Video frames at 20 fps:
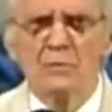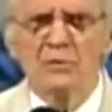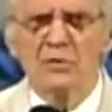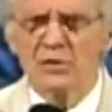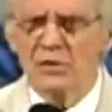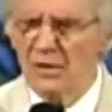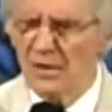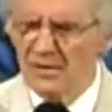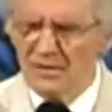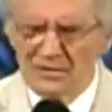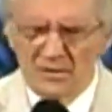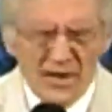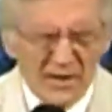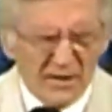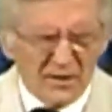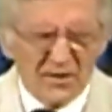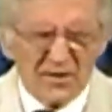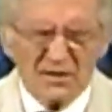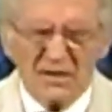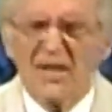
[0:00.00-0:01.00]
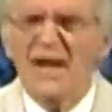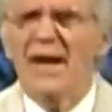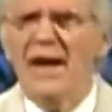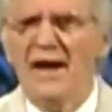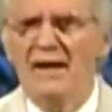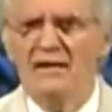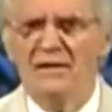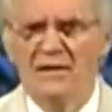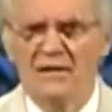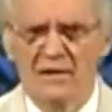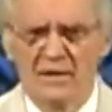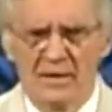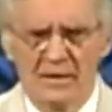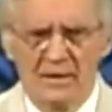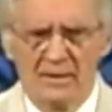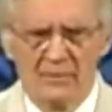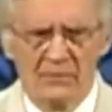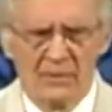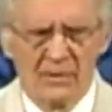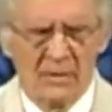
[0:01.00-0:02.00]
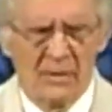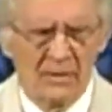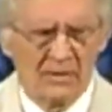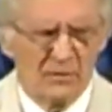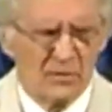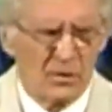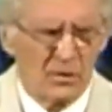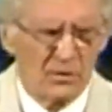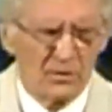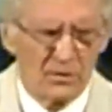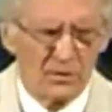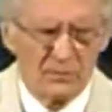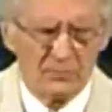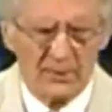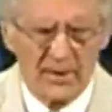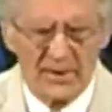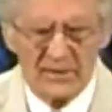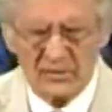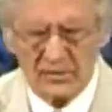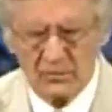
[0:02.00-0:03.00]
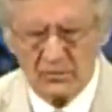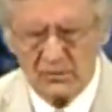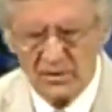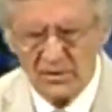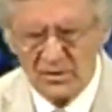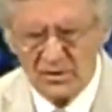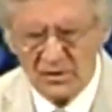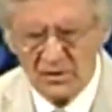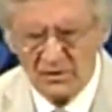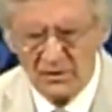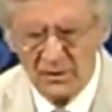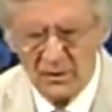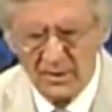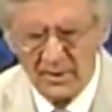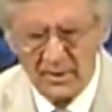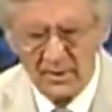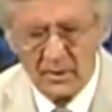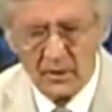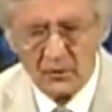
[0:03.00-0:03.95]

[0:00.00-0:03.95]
You, I just can't. I talked to a pastor recently,